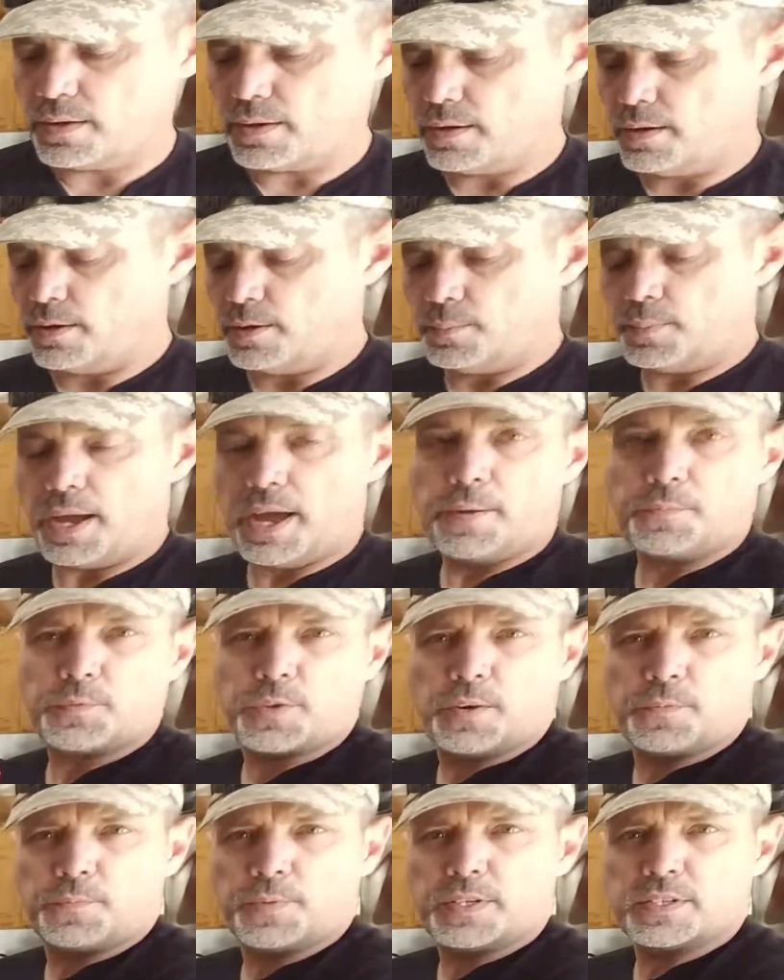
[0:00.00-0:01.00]

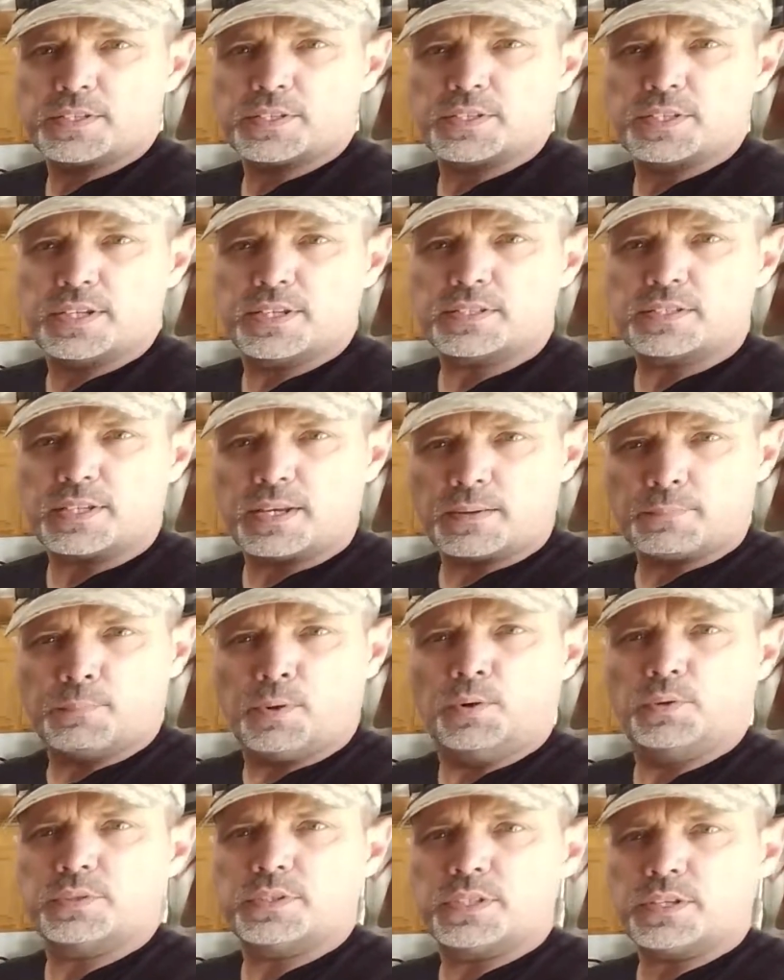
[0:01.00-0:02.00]
After I finish this and
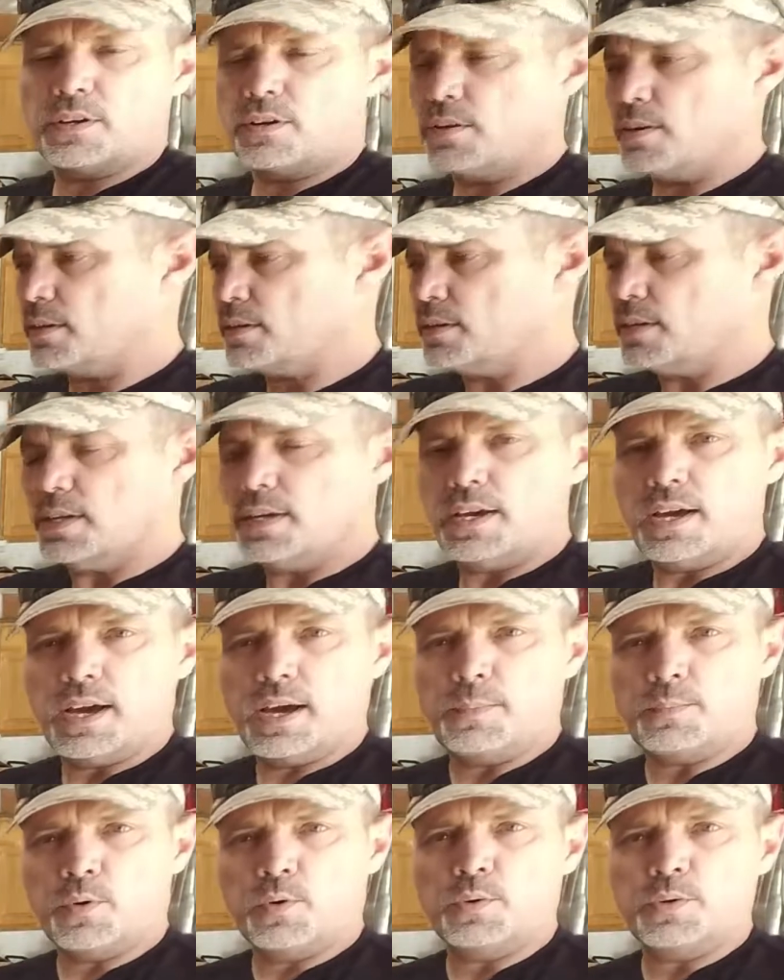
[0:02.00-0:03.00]
bolt it on,
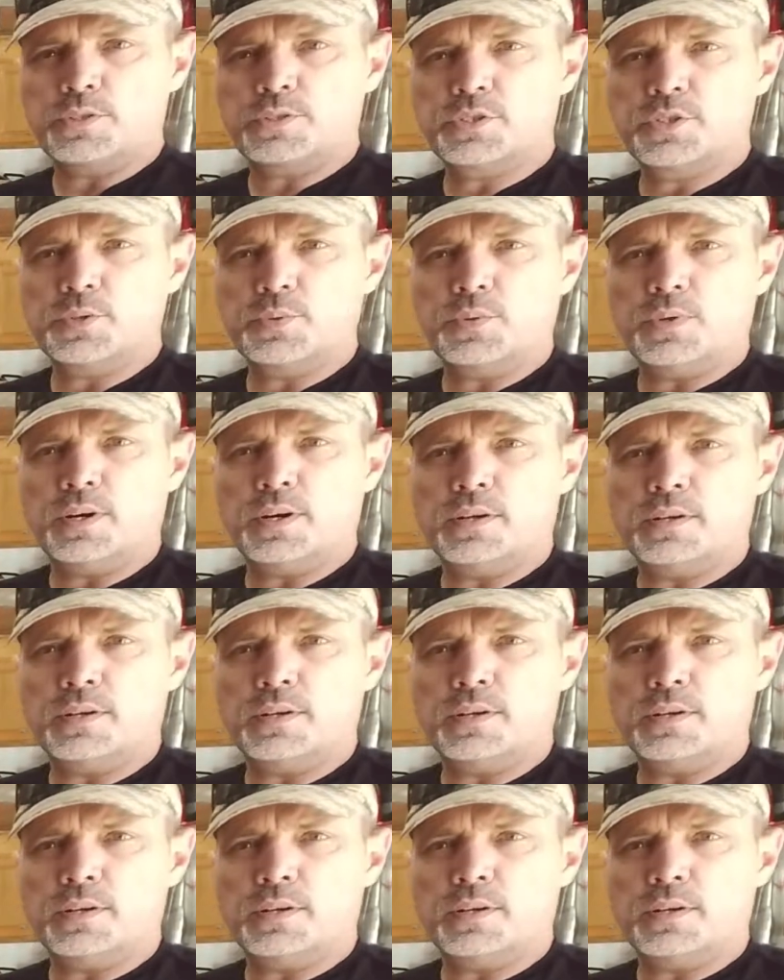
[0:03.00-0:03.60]
I'm going to